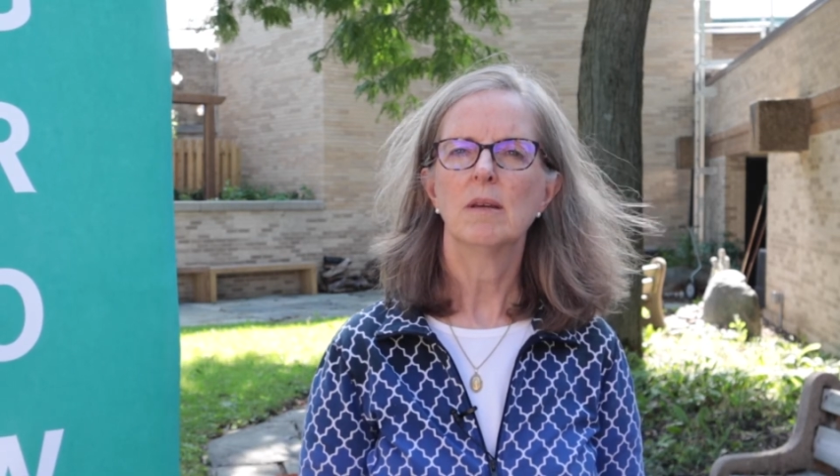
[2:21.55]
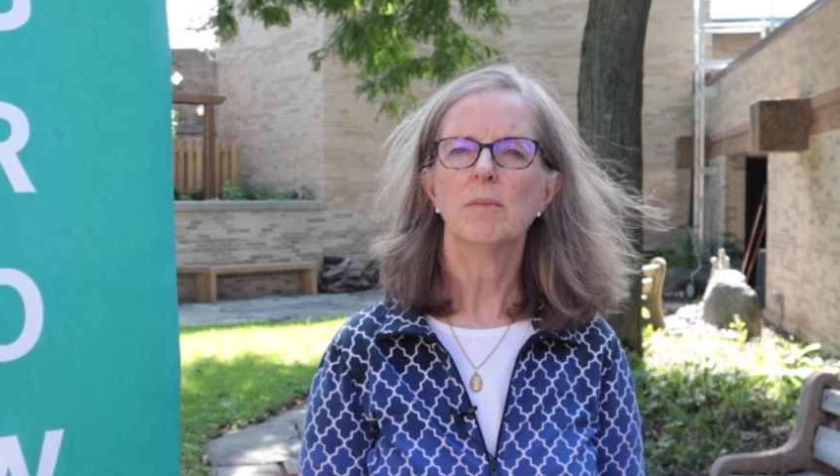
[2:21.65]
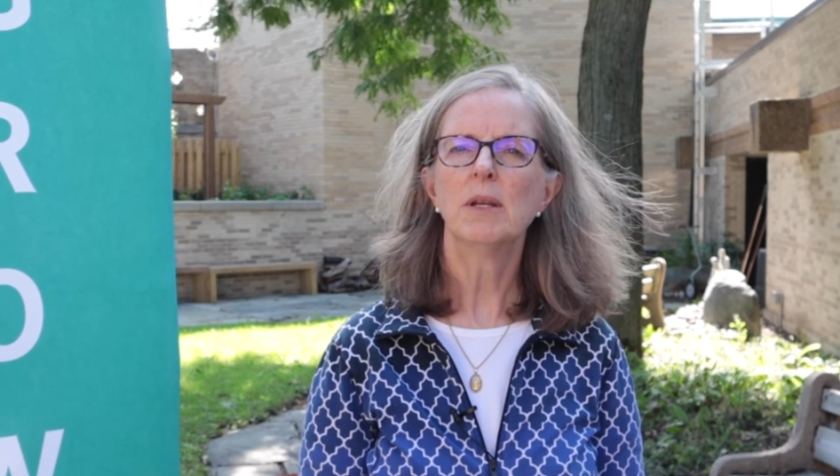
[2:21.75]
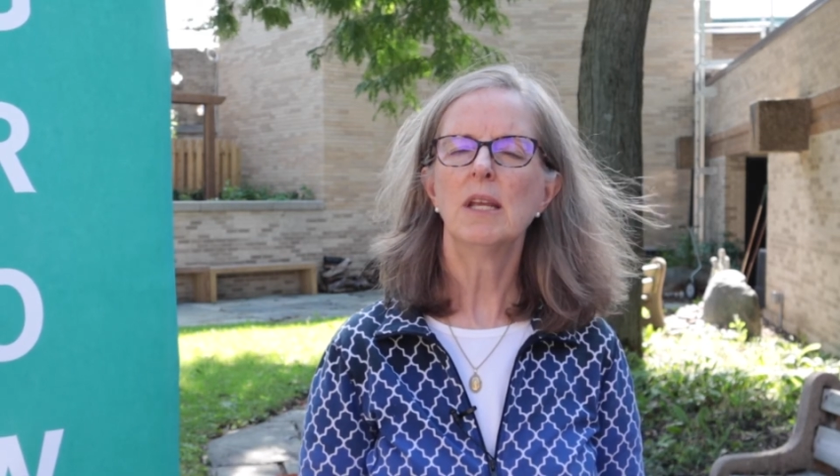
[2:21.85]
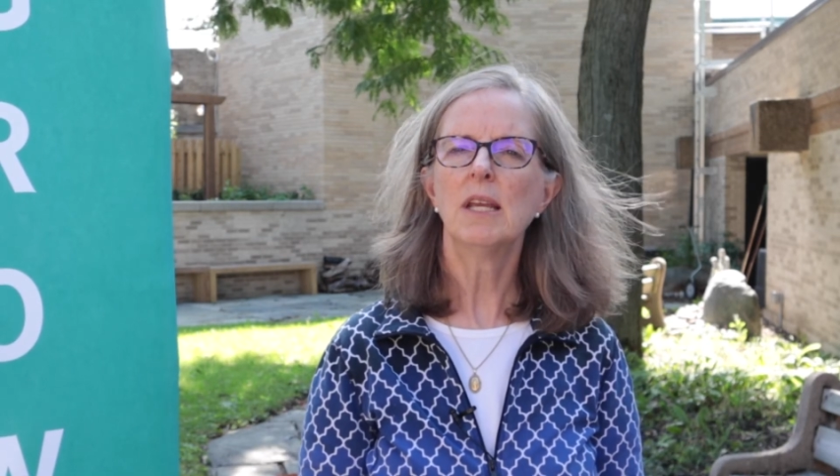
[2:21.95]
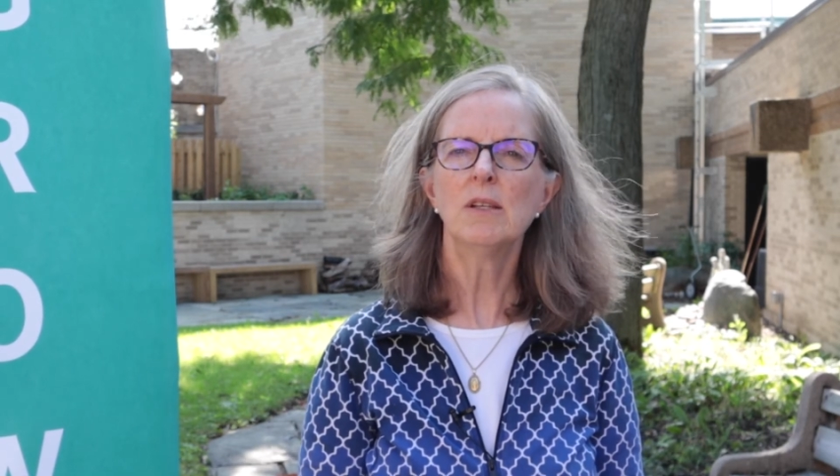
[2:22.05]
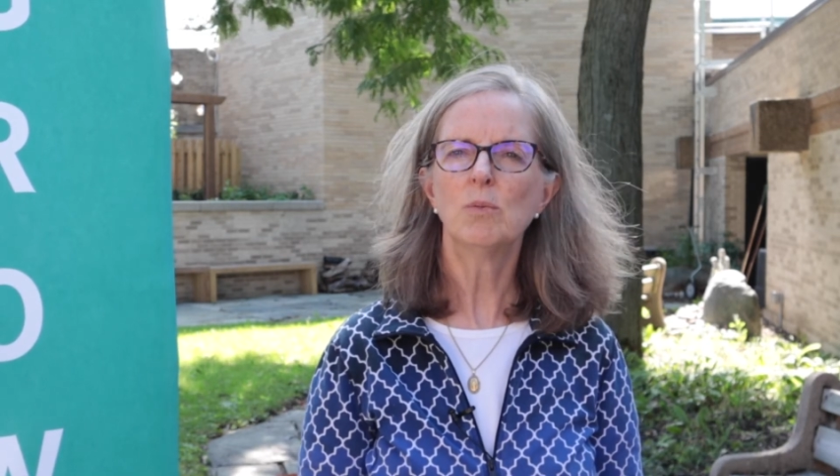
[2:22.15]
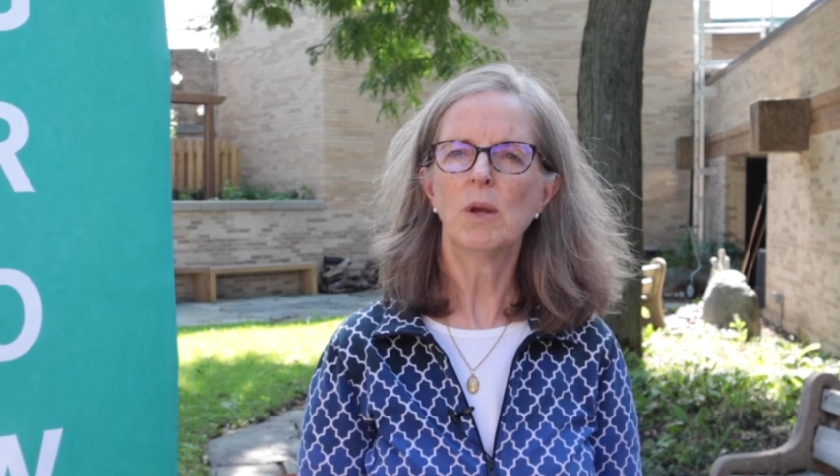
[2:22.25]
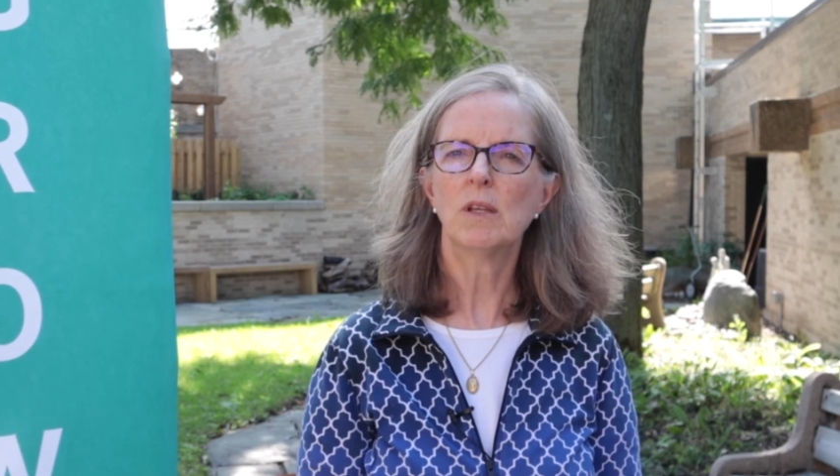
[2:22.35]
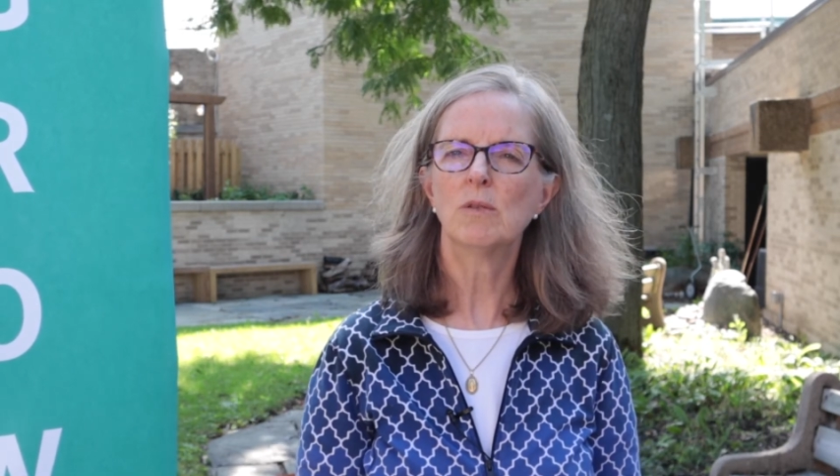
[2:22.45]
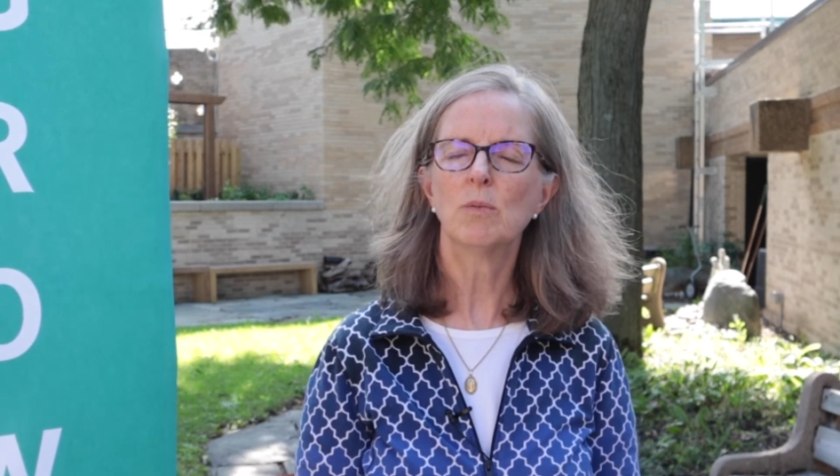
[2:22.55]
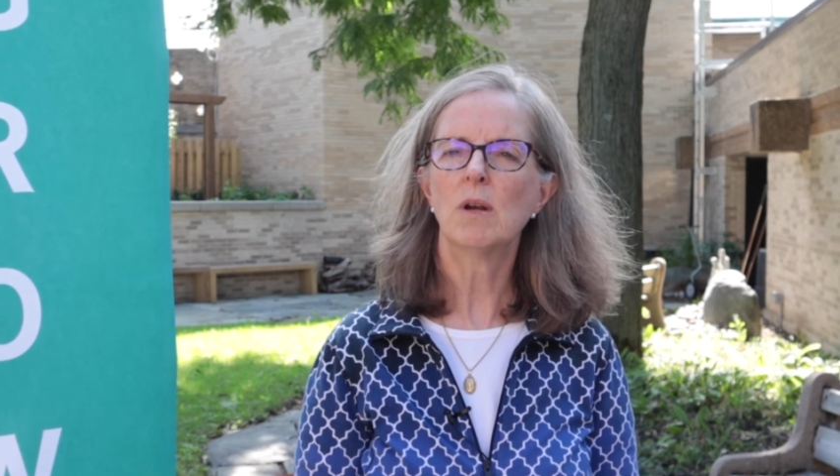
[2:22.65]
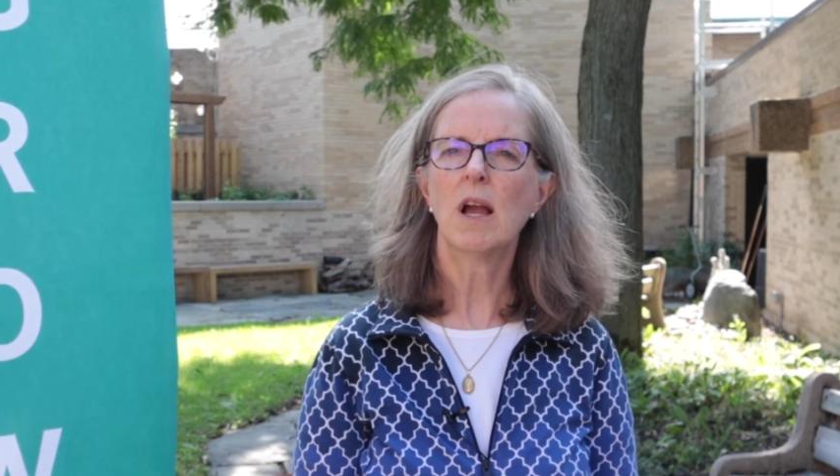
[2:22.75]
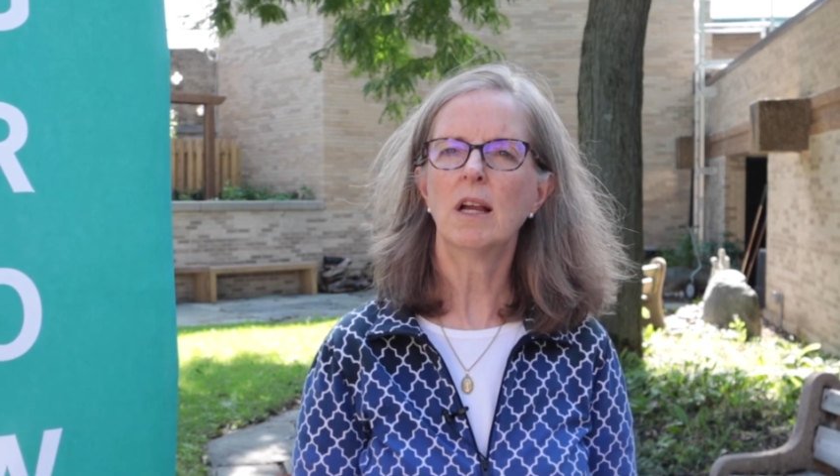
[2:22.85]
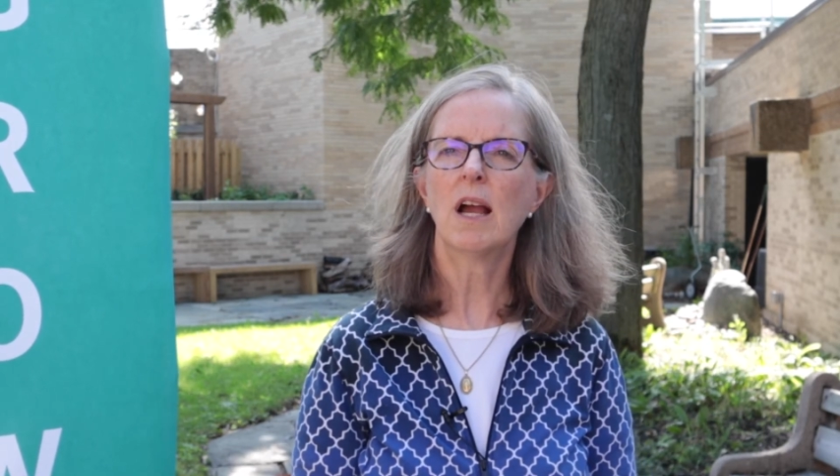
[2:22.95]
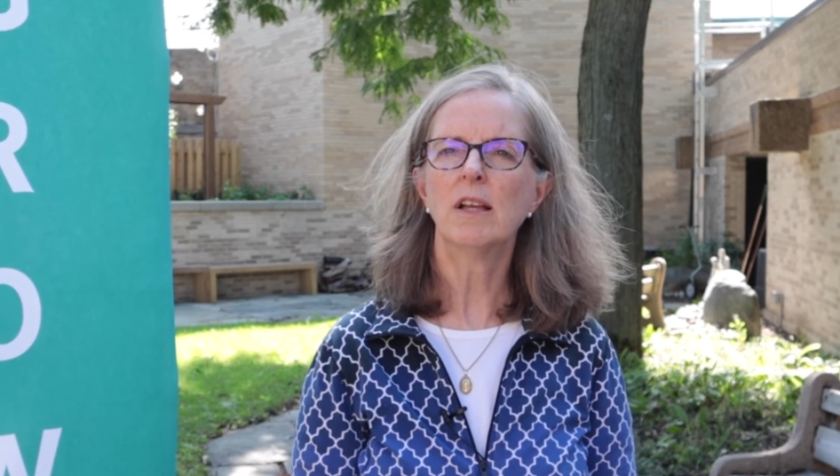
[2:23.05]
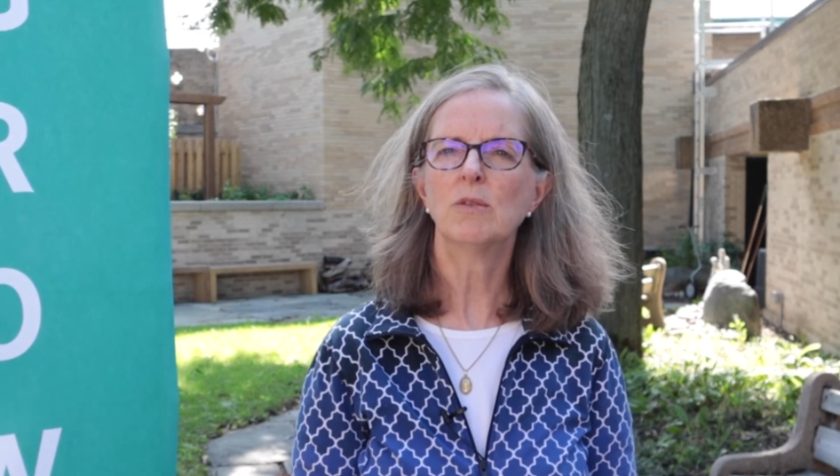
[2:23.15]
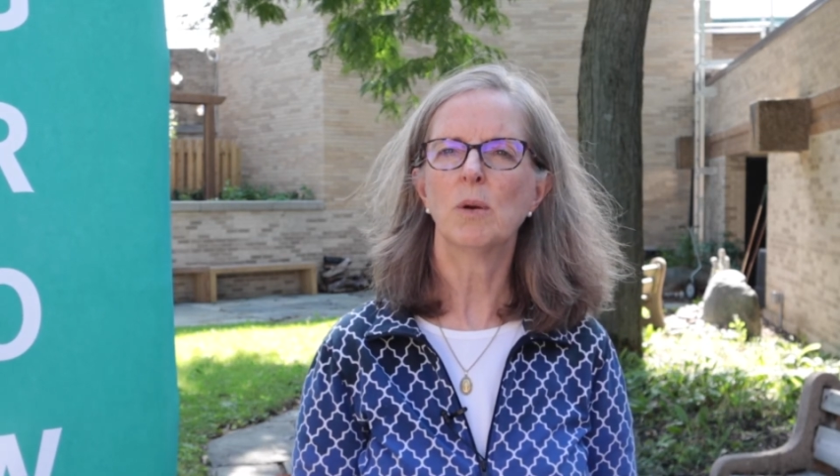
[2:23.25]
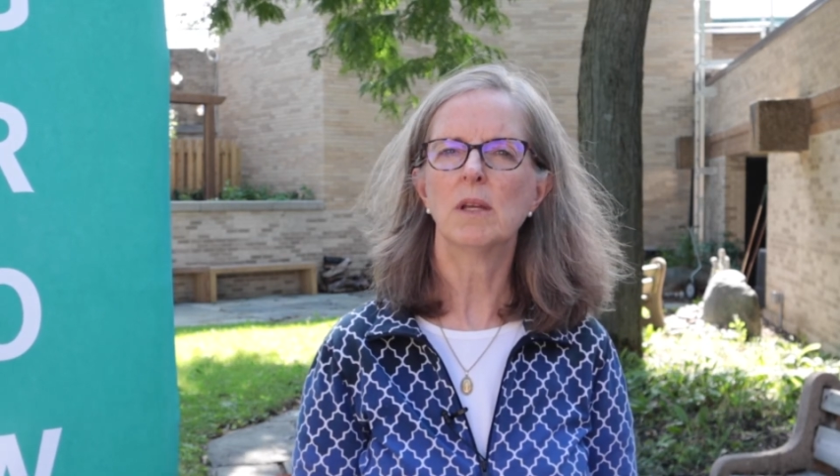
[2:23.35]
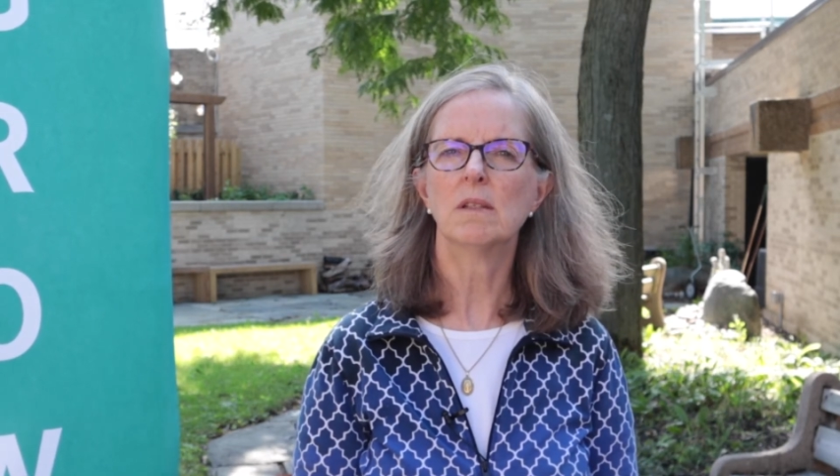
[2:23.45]
but his ways were not
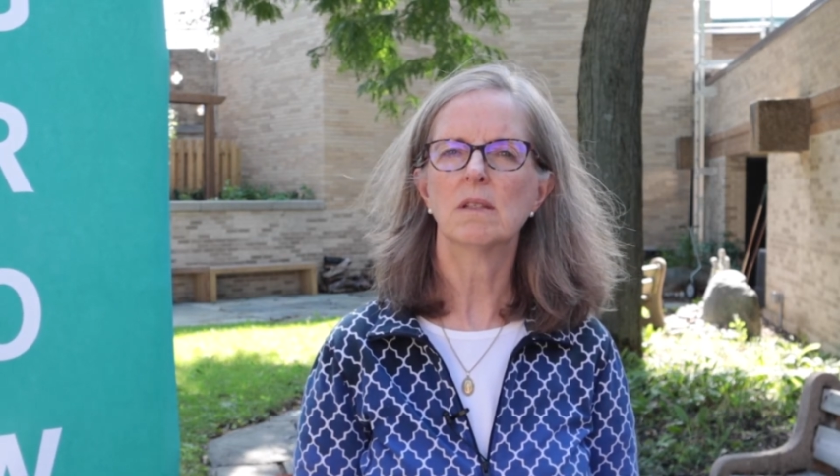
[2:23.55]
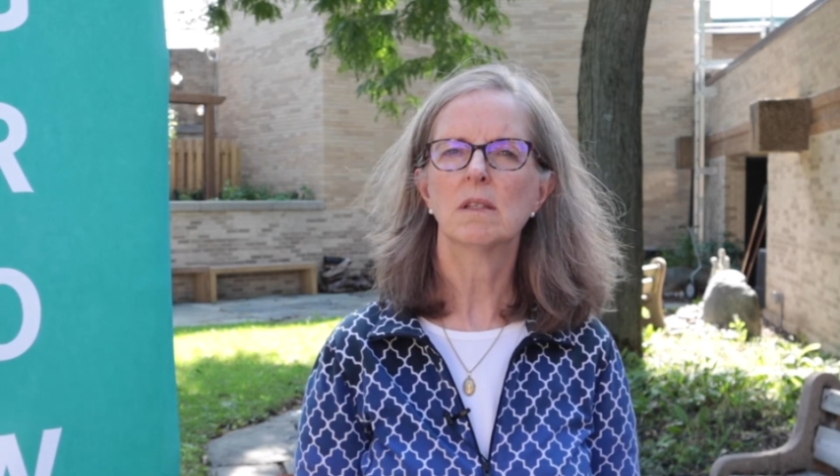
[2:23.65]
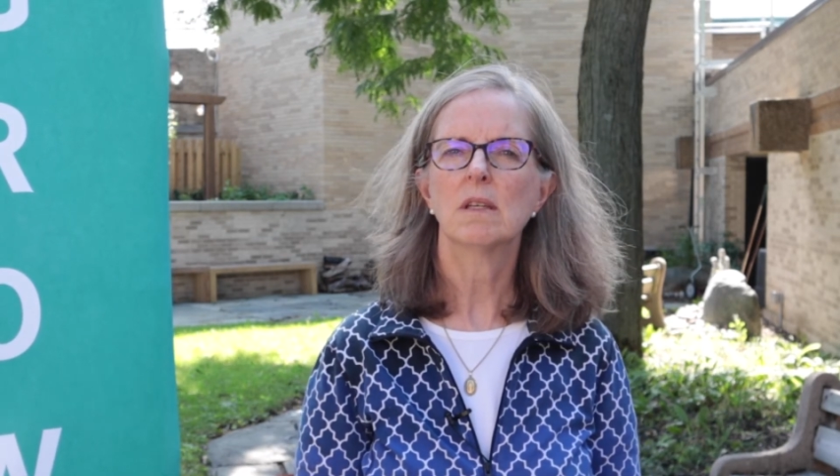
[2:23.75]
God's ways.